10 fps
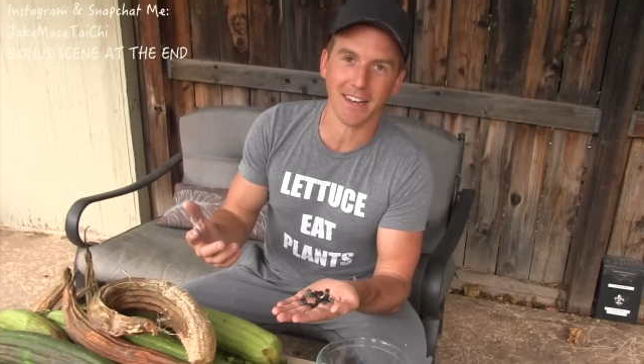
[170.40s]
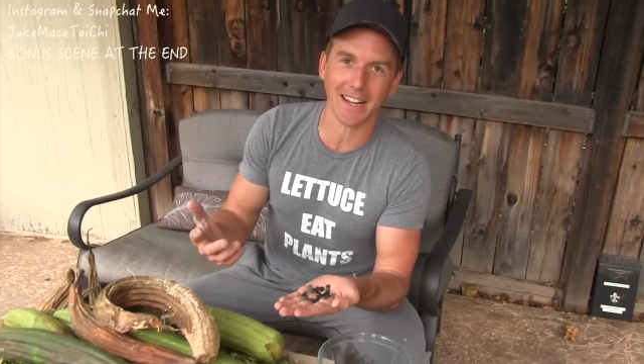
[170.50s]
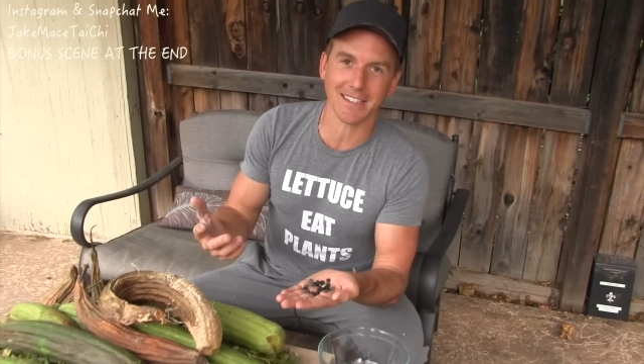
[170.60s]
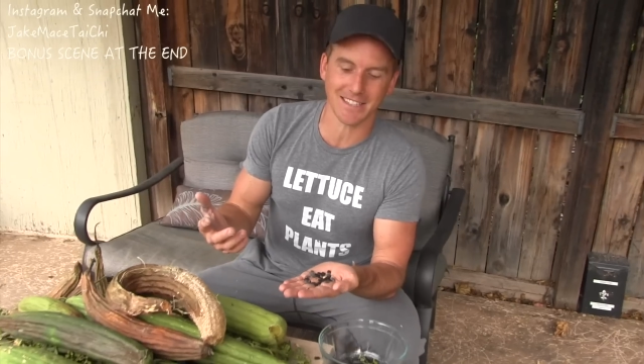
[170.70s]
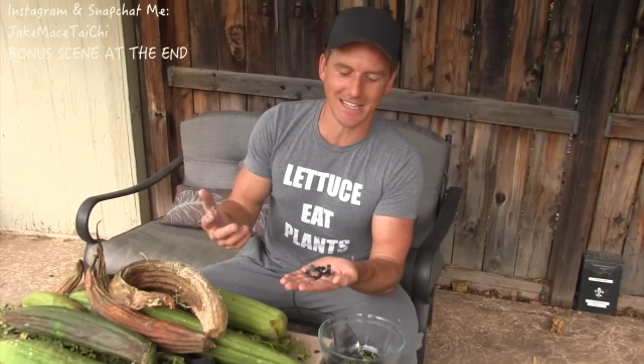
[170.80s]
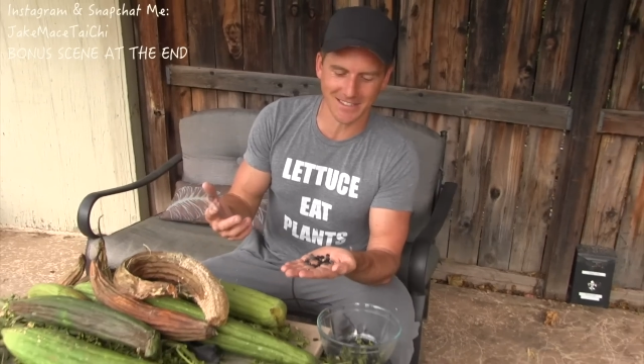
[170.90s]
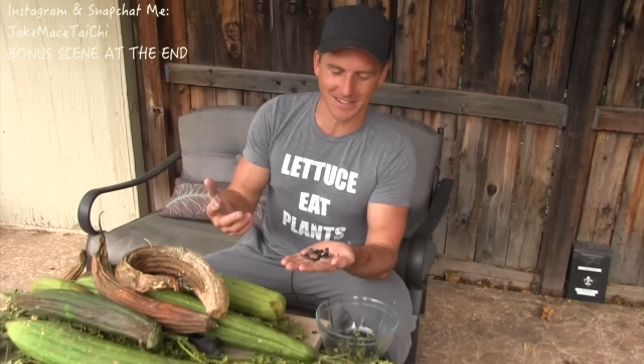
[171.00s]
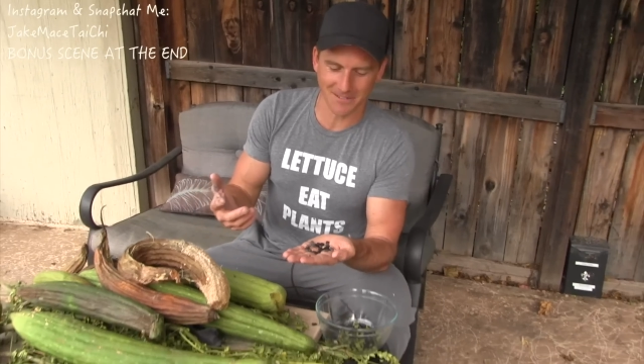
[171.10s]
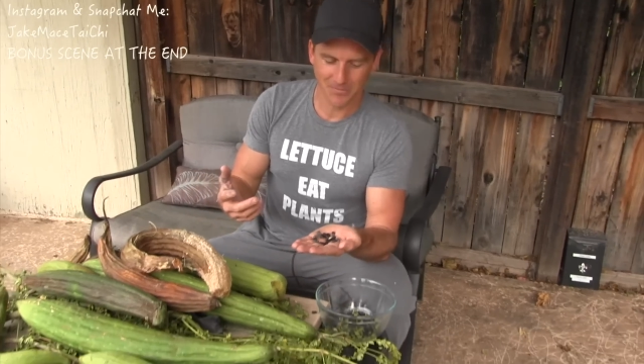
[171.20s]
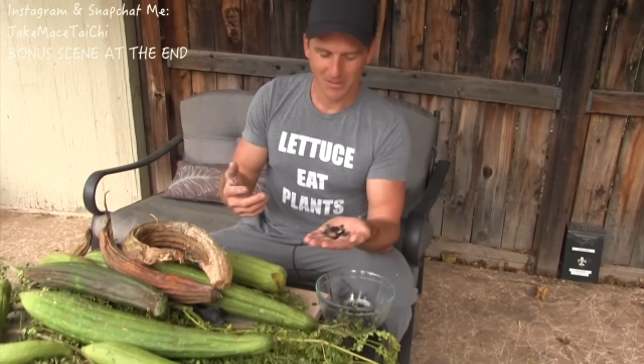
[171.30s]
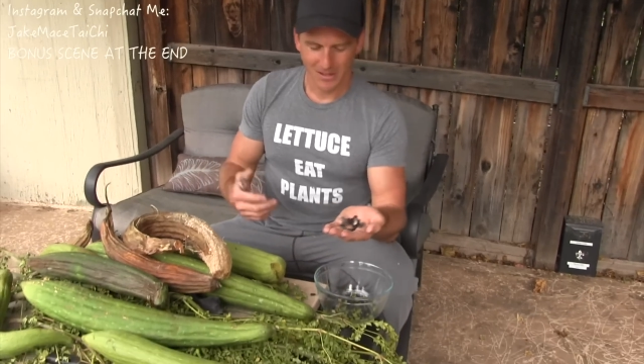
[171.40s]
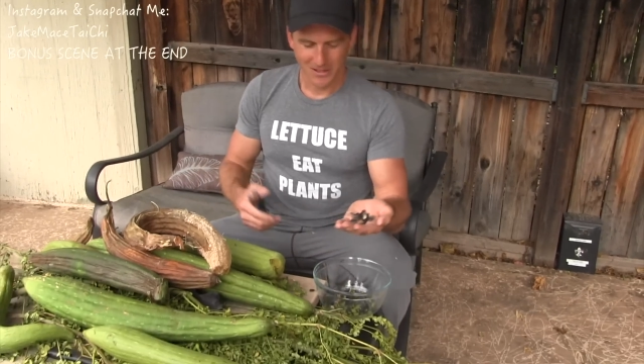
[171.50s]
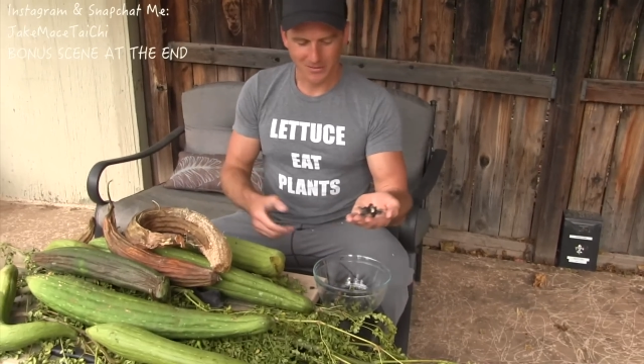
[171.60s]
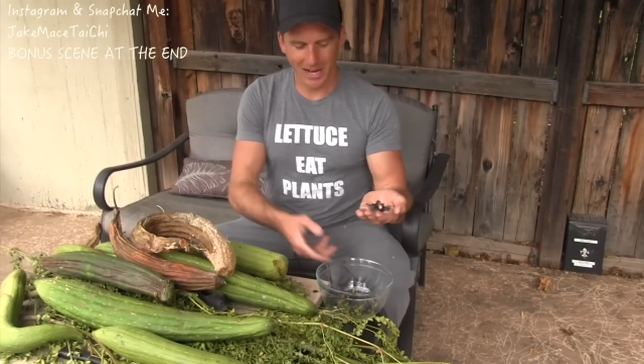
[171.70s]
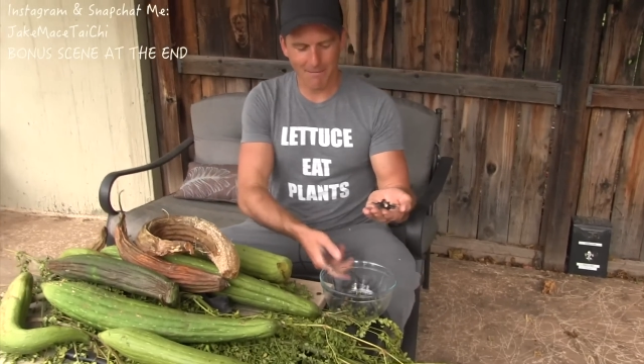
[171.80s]
next season.
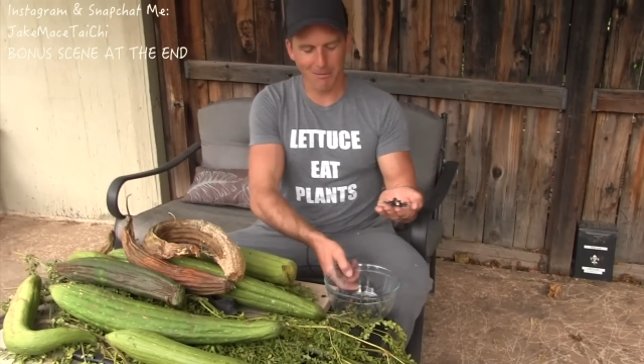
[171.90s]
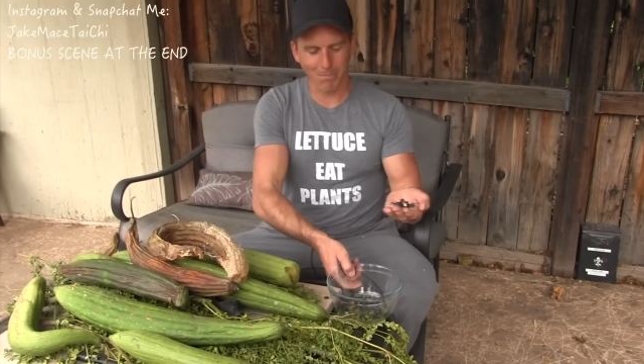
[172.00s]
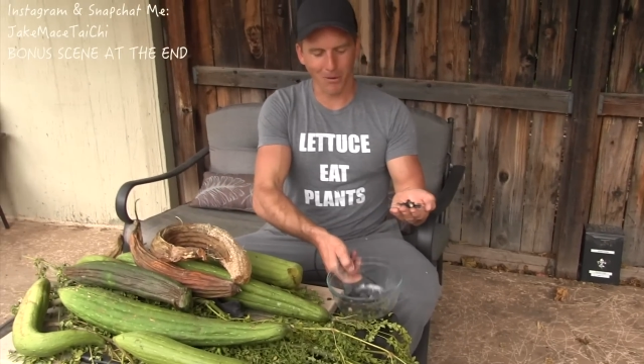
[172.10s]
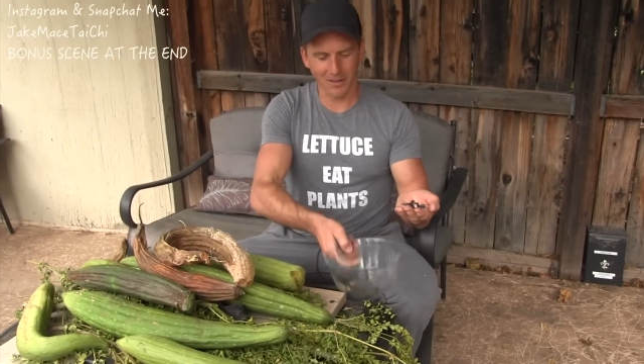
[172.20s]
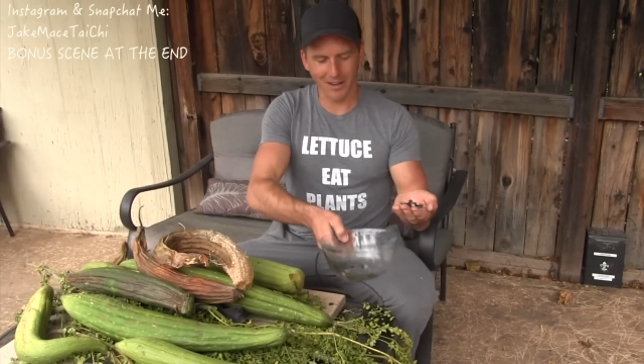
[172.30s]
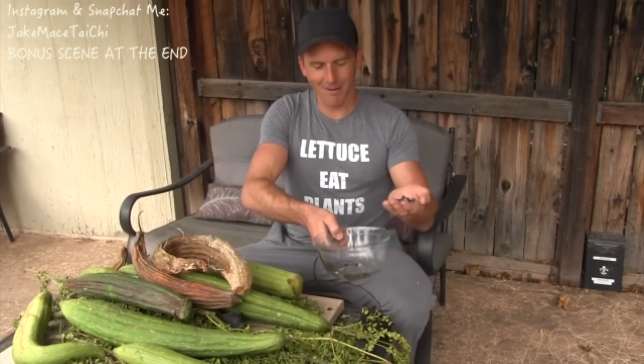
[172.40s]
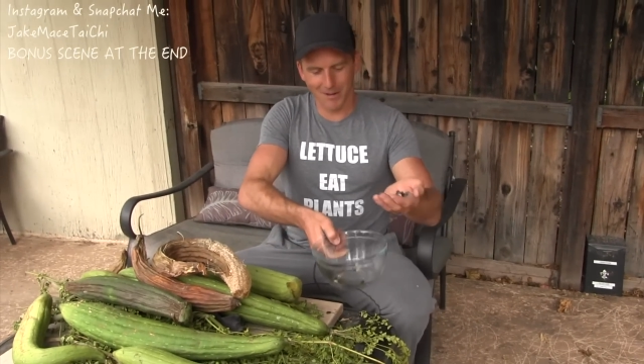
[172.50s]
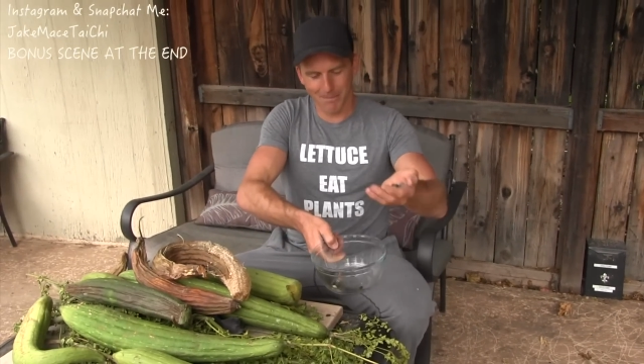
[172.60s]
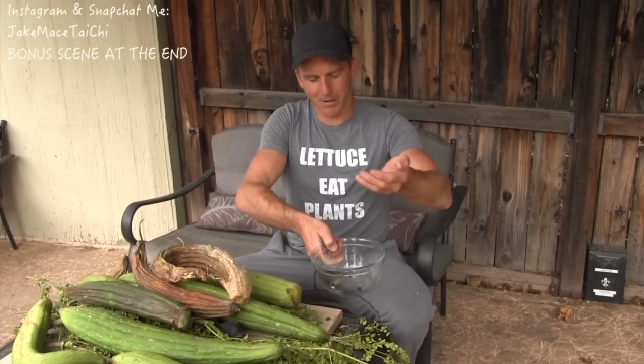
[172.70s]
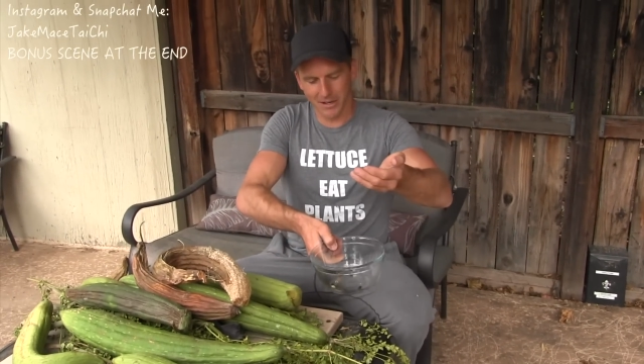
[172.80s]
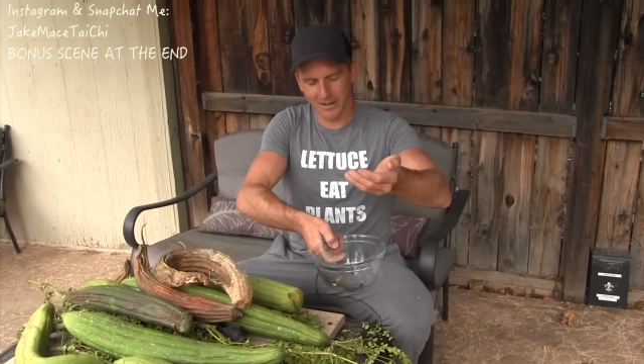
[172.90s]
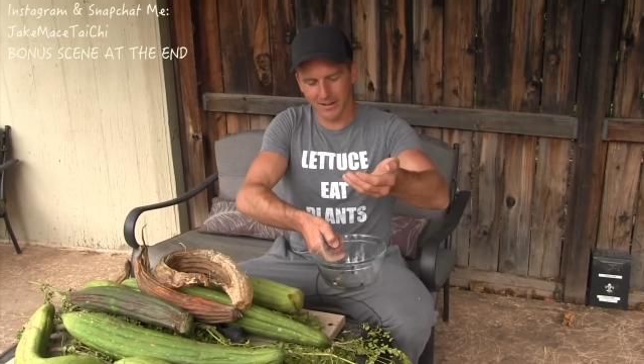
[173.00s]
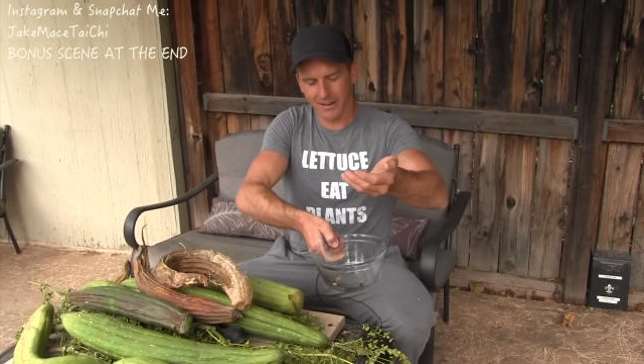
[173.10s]
So I have my bowl here. I'm gonna put